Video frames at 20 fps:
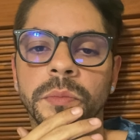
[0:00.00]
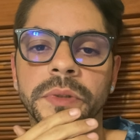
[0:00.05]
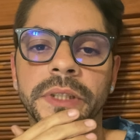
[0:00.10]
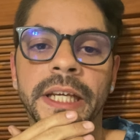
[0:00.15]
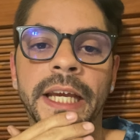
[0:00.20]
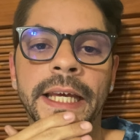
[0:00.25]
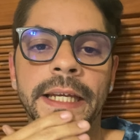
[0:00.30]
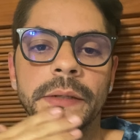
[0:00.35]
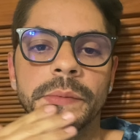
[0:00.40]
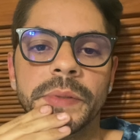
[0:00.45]

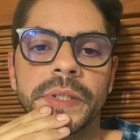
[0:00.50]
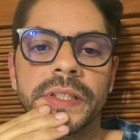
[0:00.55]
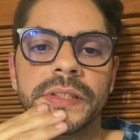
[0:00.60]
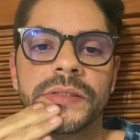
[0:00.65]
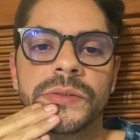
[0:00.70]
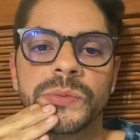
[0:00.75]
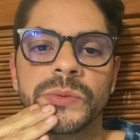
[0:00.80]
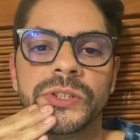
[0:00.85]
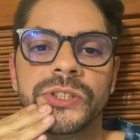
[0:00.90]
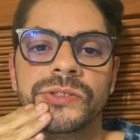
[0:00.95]

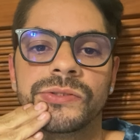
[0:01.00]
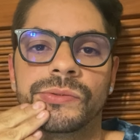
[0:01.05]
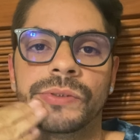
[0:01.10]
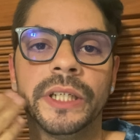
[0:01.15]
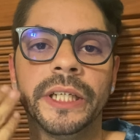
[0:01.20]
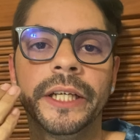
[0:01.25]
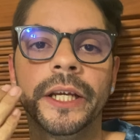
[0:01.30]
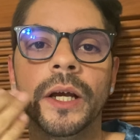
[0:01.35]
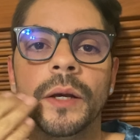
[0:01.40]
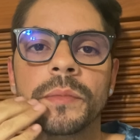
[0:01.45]
cannabis, which
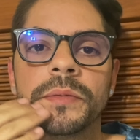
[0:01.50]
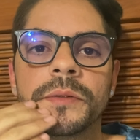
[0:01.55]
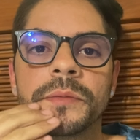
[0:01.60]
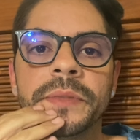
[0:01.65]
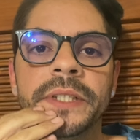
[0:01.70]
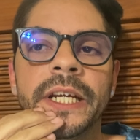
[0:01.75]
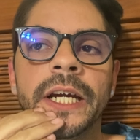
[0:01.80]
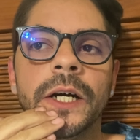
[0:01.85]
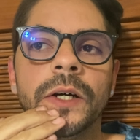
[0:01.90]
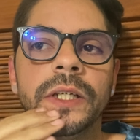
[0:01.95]
really helps
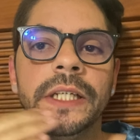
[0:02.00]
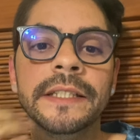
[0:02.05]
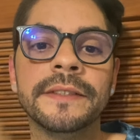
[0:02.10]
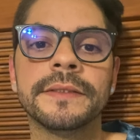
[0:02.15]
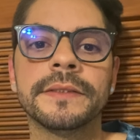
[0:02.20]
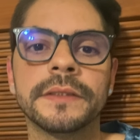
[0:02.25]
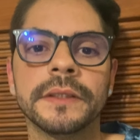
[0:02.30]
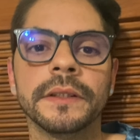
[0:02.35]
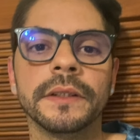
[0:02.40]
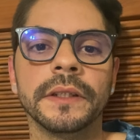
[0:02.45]
me out
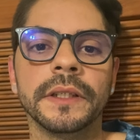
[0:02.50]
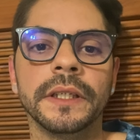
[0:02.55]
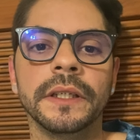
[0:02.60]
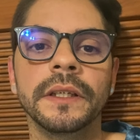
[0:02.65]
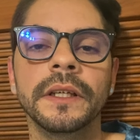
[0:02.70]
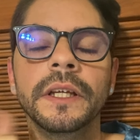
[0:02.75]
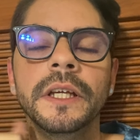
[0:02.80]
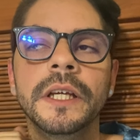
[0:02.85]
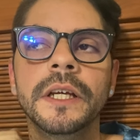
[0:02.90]
instantly.